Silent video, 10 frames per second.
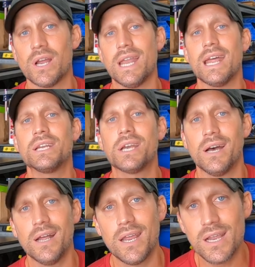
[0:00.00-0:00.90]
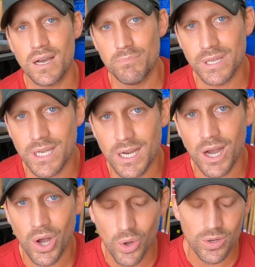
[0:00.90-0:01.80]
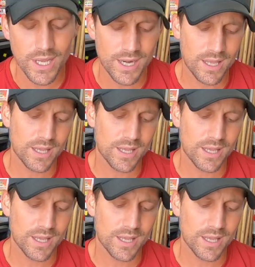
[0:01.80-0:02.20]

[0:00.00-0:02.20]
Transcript: it and cutting a big hole in it.